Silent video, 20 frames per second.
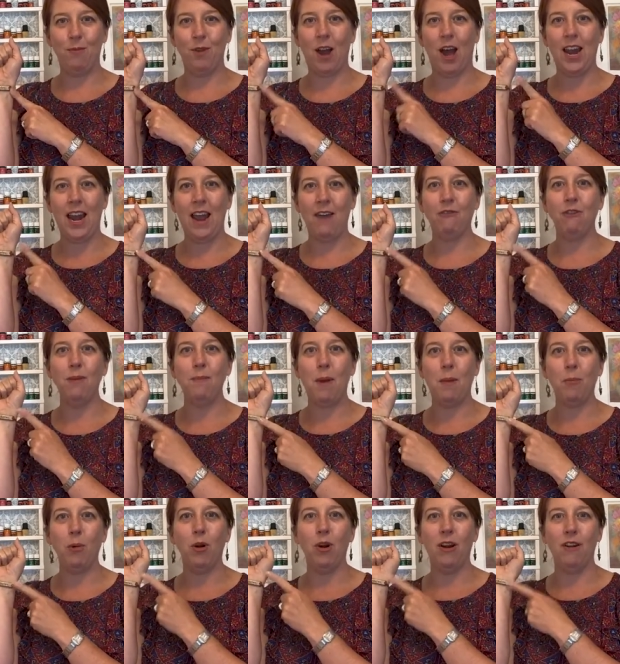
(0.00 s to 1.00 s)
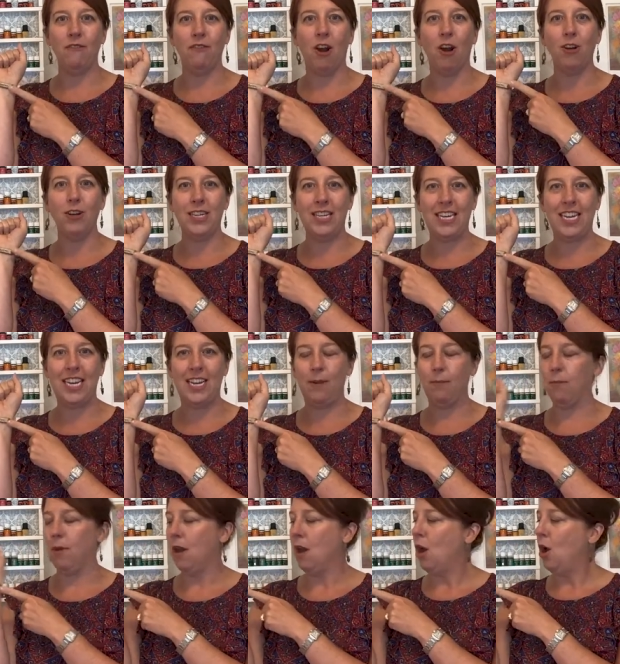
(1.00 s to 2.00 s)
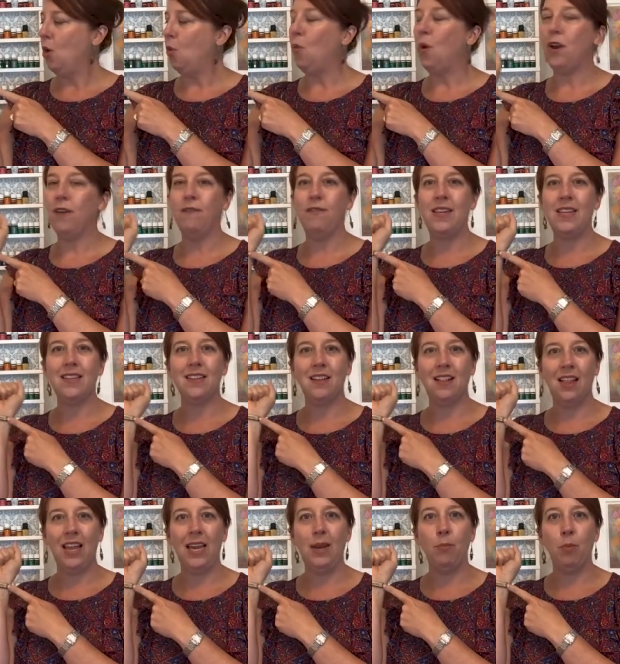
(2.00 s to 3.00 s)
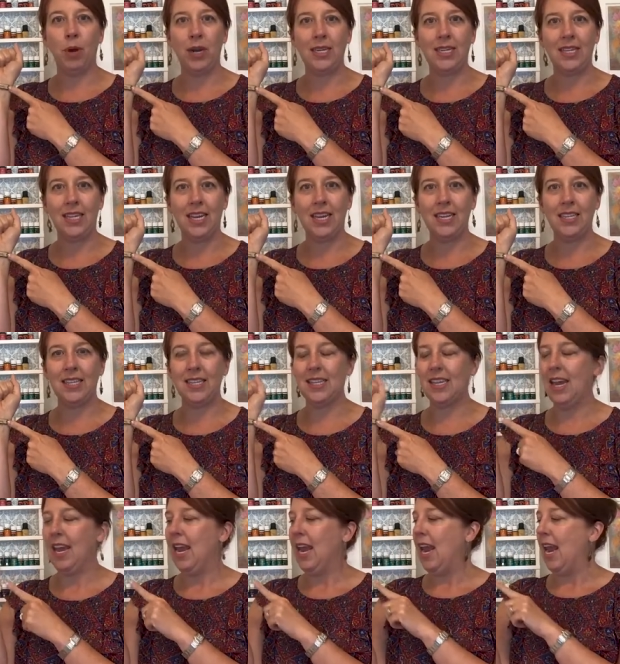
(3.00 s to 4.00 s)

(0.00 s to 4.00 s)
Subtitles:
got every member of our team one of these clay bracelets.